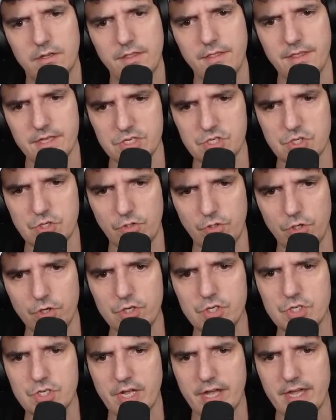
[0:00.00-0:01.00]
this
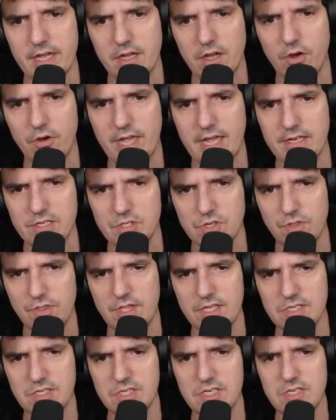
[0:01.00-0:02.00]
looks like... Okay, so
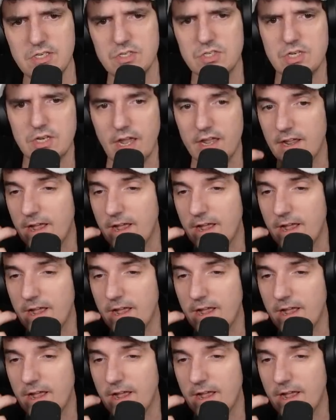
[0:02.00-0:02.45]
this is